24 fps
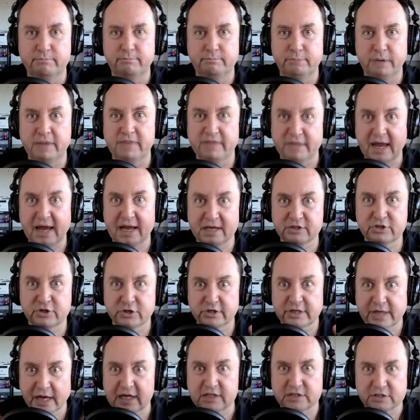But they
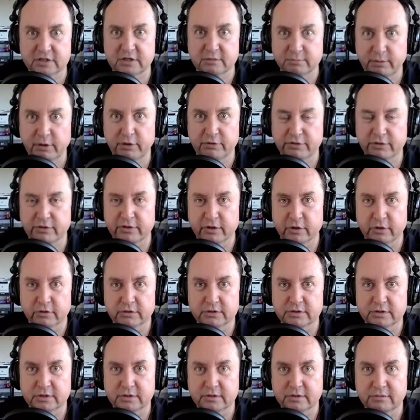answered yes to both of
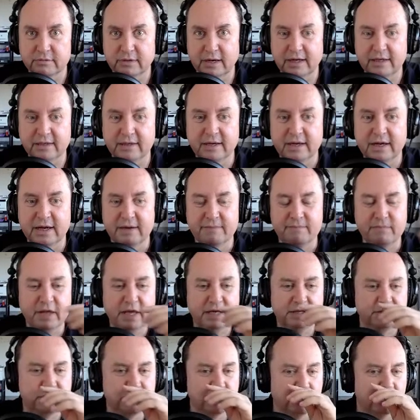those, right?
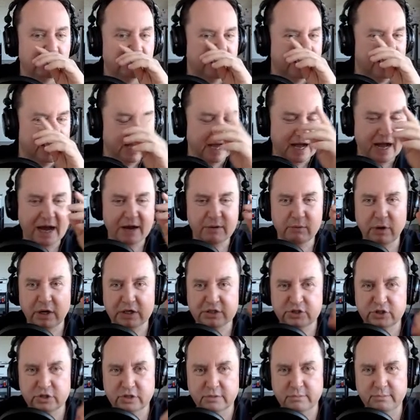And so I
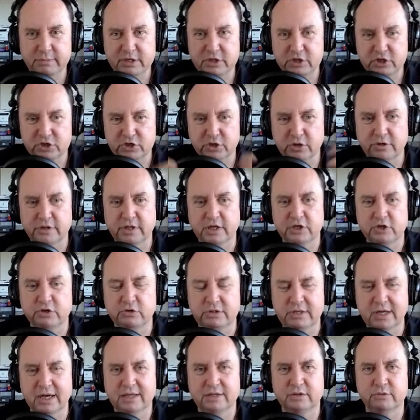want you to be sure that you
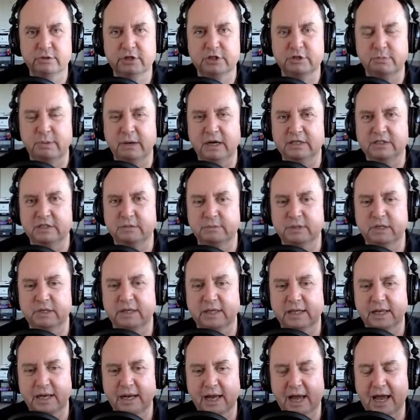take the
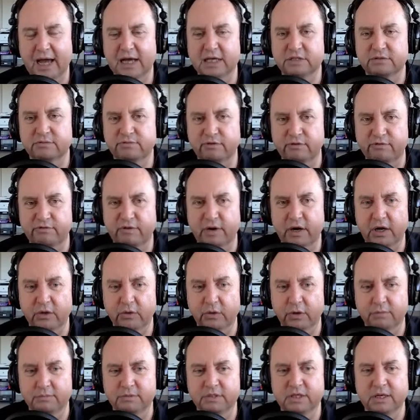responsibility to ask for
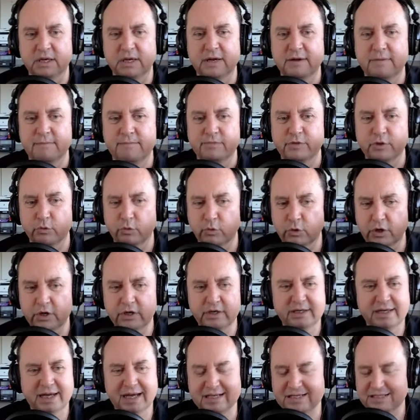follow ups. The
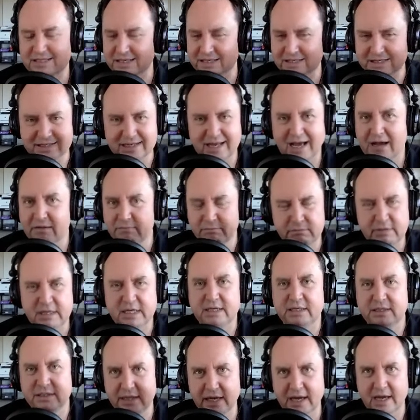word yes does not
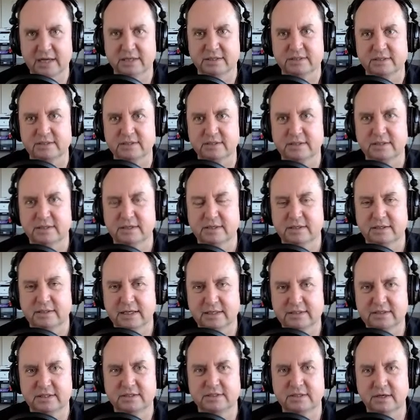mean yes
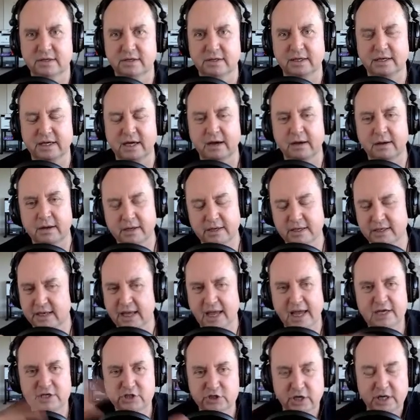necessarily uh, in
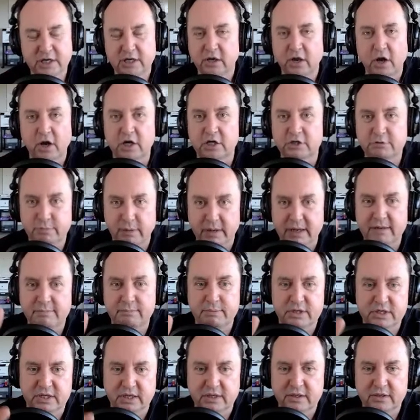Asia at large, but in
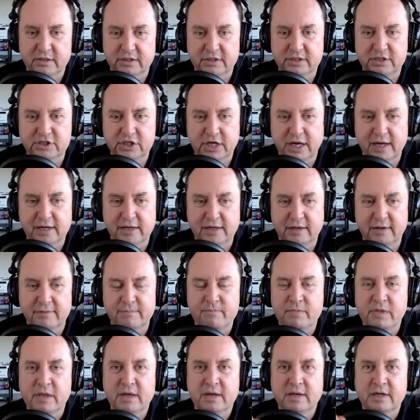particular in China.
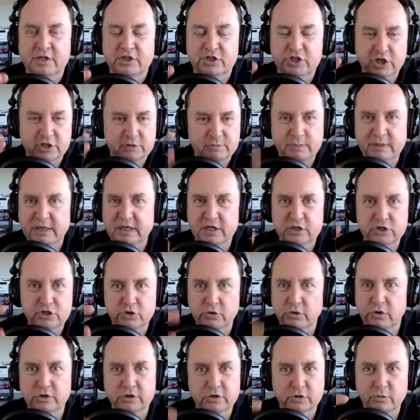Just because
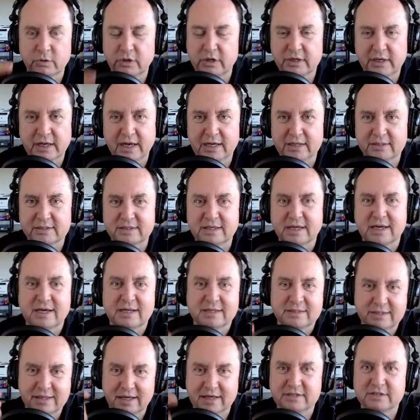you heard the word yes
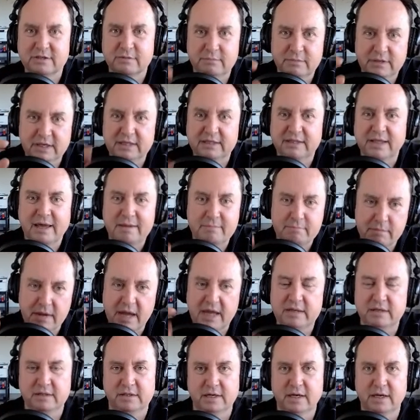doesn't mean they
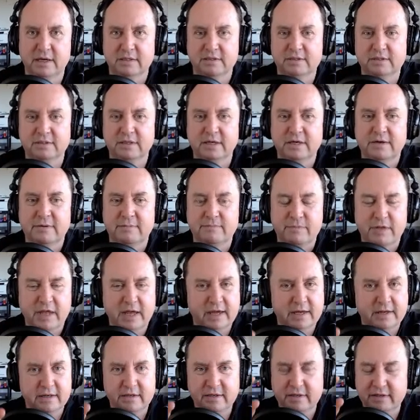meant yes.
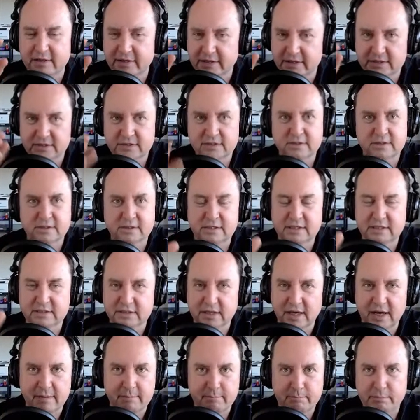And this
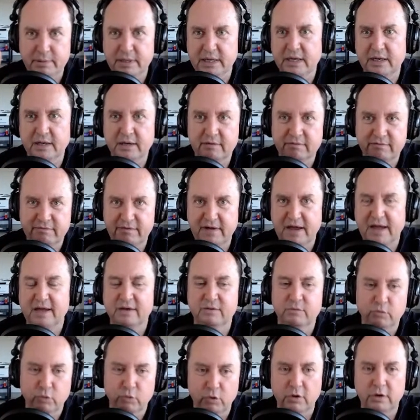is a big
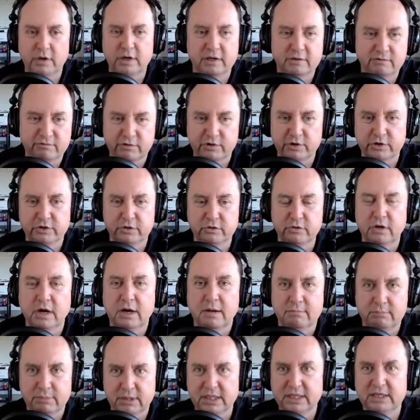fat warning for you.
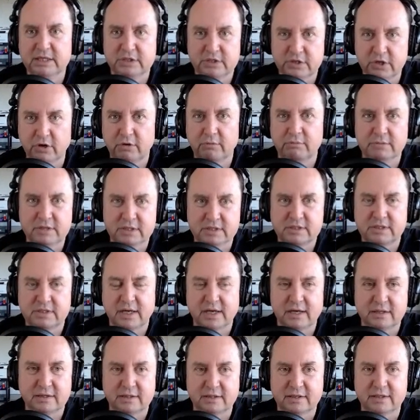Please don't
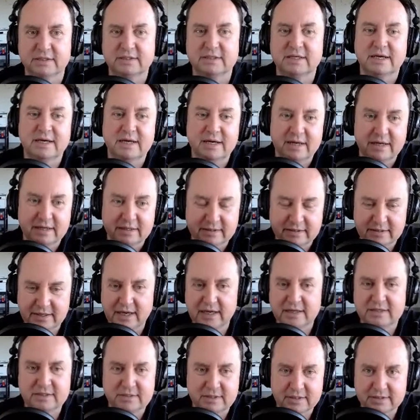mistake this.
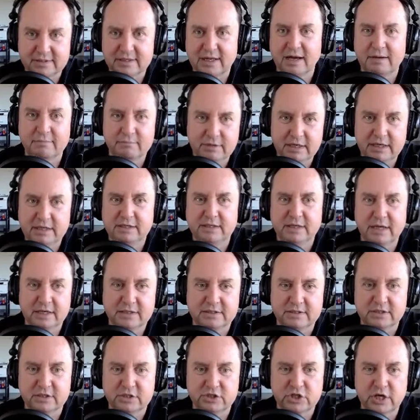Yes does not mean
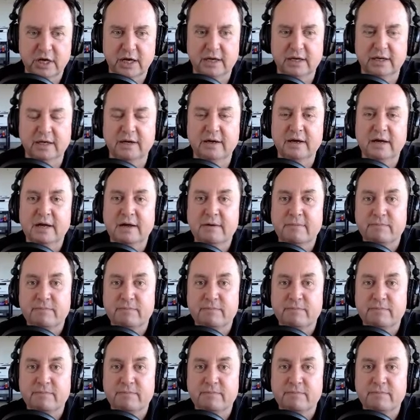yes in China.